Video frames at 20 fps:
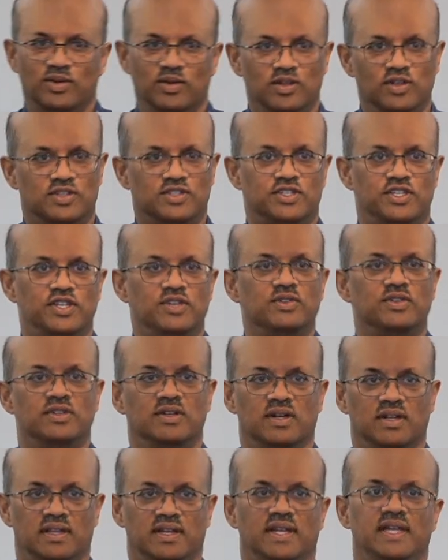you know looks
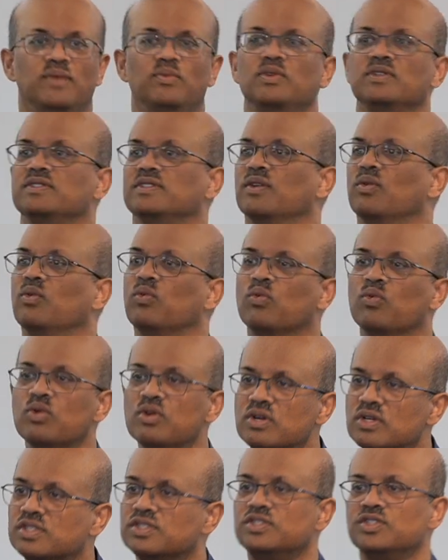cute and all that. It was the
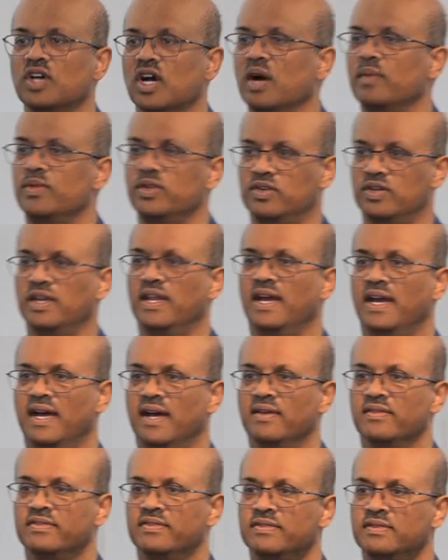worst job you could
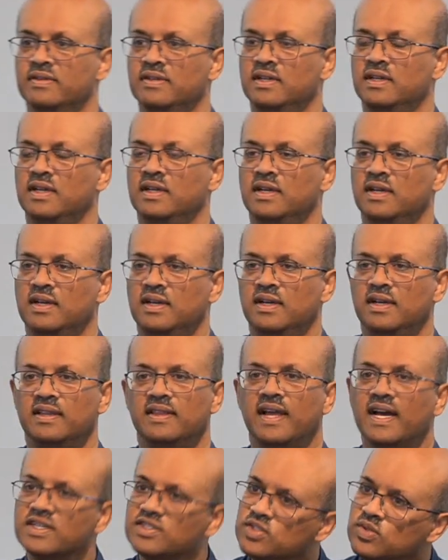have.
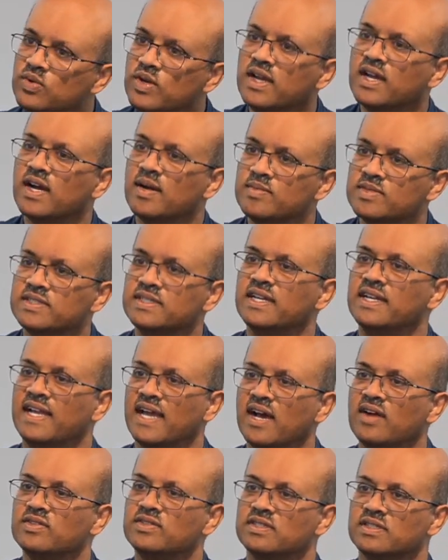That's who he comes and
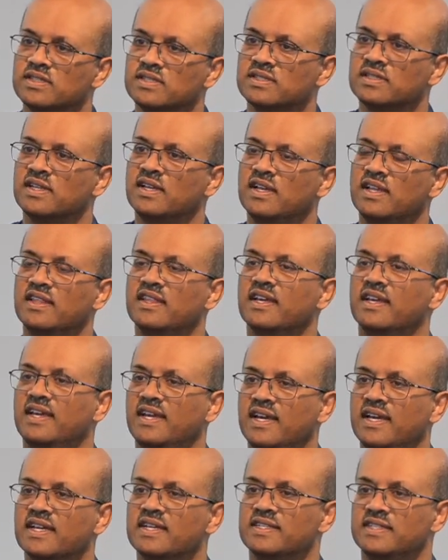announces, the
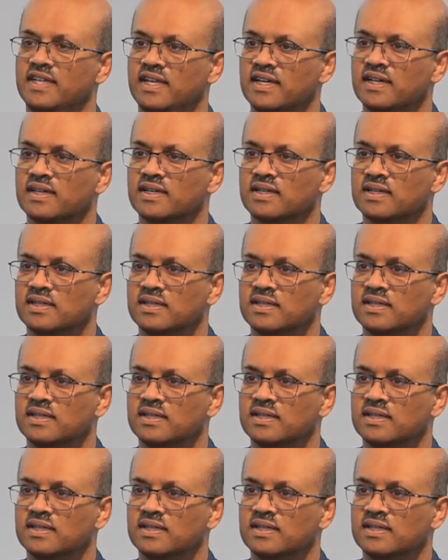king is here.